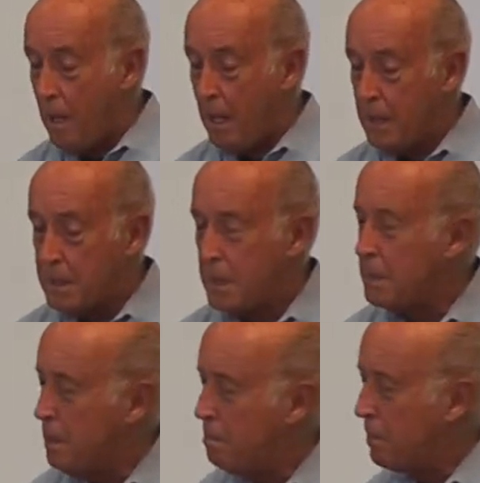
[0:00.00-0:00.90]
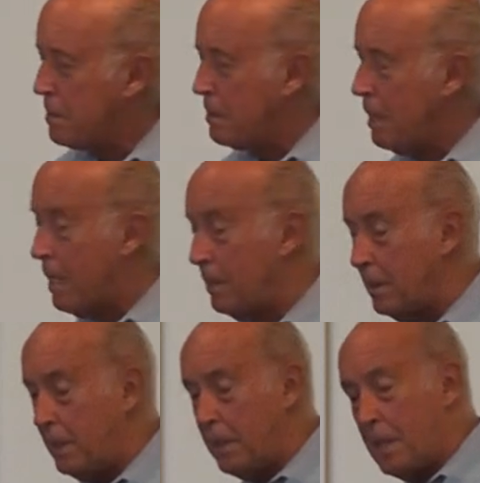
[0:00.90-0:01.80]
and he says in
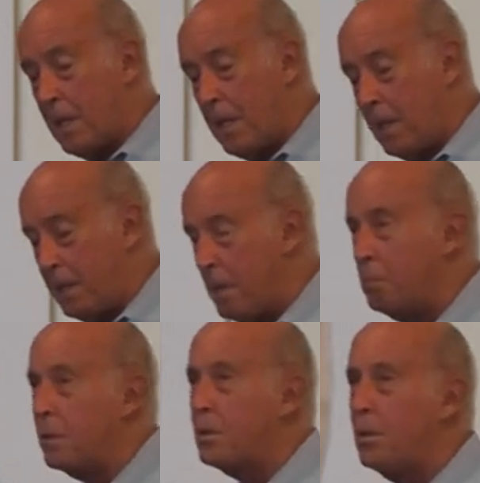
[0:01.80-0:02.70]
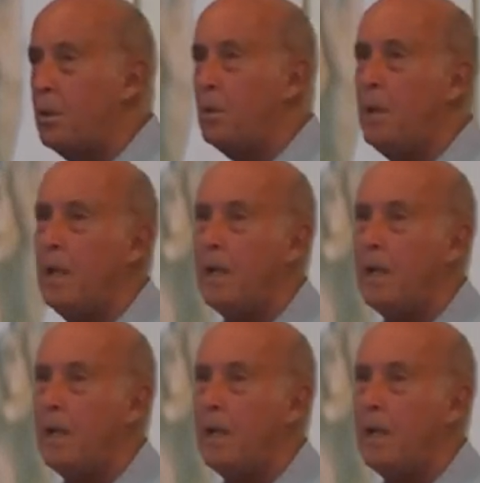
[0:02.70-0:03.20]
personality uh, number two,